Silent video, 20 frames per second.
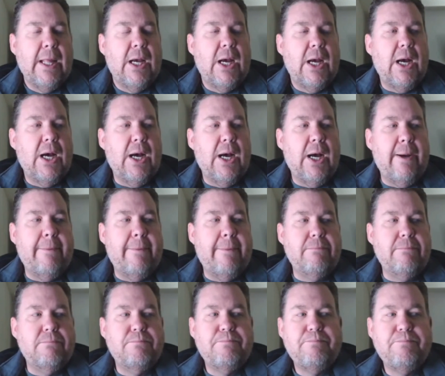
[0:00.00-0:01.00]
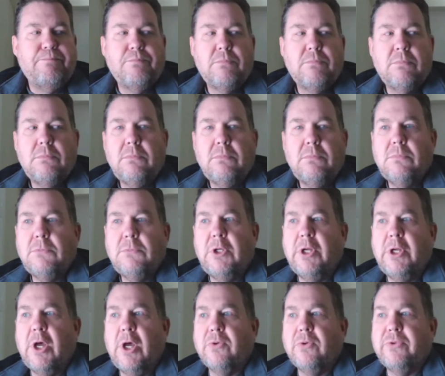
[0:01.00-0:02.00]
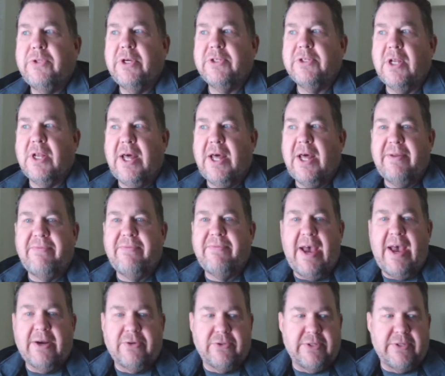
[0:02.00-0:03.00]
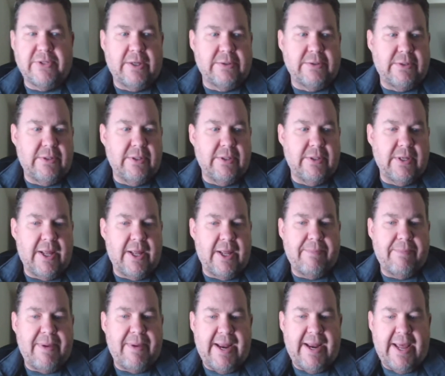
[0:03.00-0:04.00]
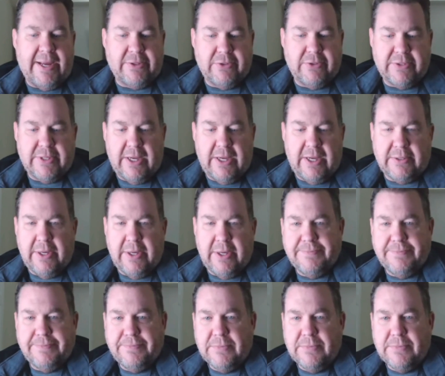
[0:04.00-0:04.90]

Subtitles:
there's a lot of bad actors out there.